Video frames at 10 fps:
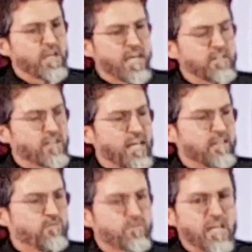
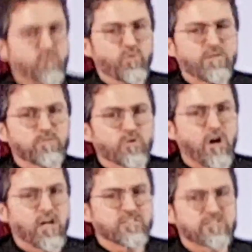And then we've
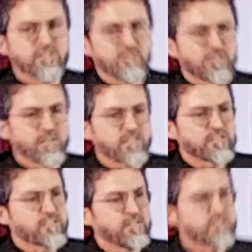lost
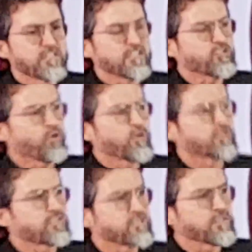the
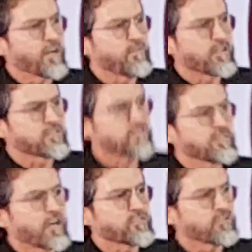discourse of
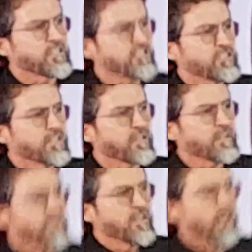our tradition.
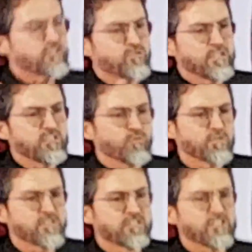Our tradition
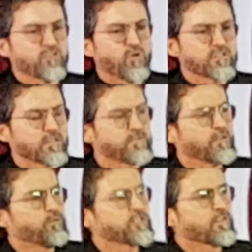was a discourse of
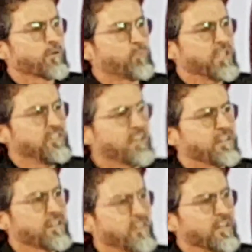difference of opinion.
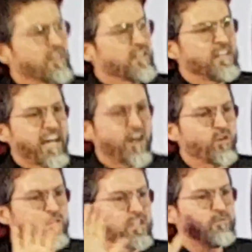
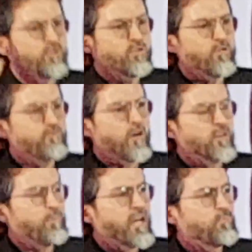Now, if you don't
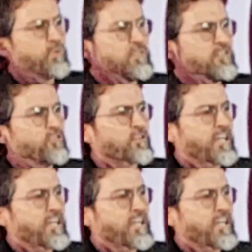follow my opinion, you're